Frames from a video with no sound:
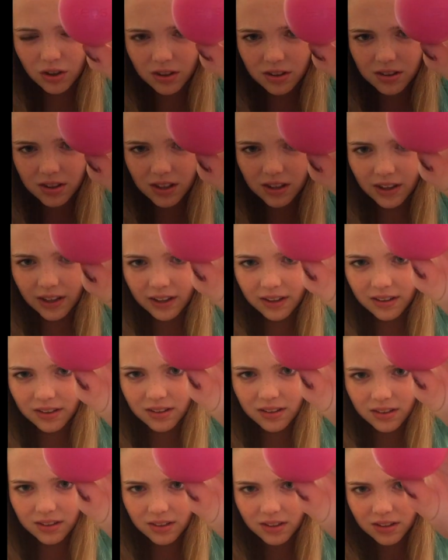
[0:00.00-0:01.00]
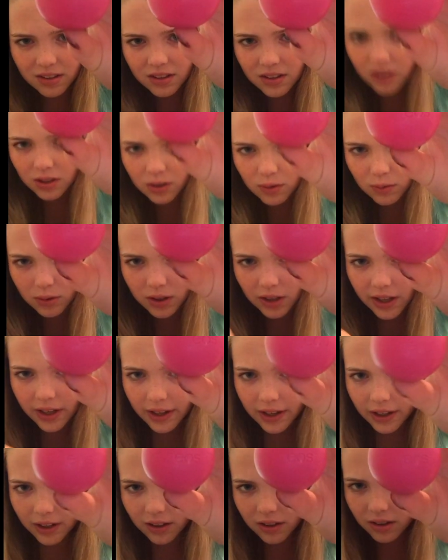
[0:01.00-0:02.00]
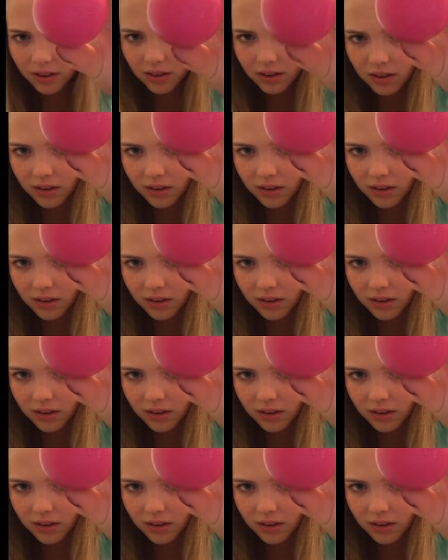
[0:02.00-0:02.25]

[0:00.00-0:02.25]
you can see that. What the heck?